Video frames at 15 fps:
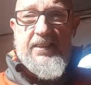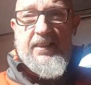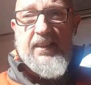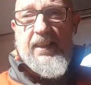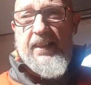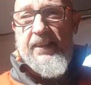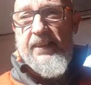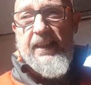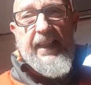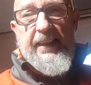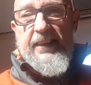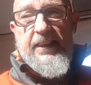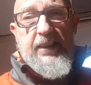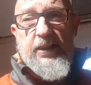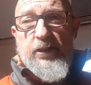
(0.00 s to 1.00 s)
to like
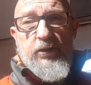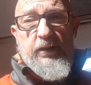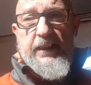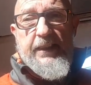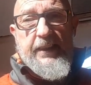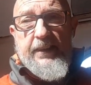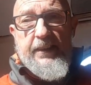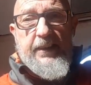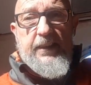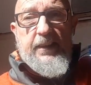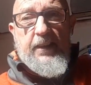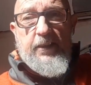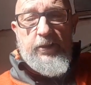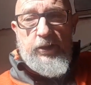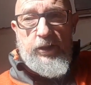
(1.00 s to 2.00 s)
80 degrees
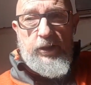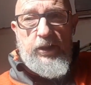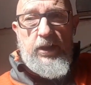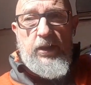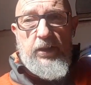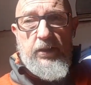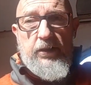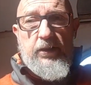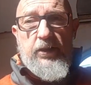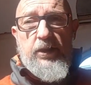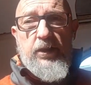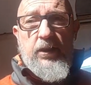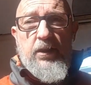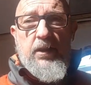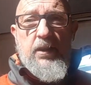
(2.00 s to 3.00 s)
to touch.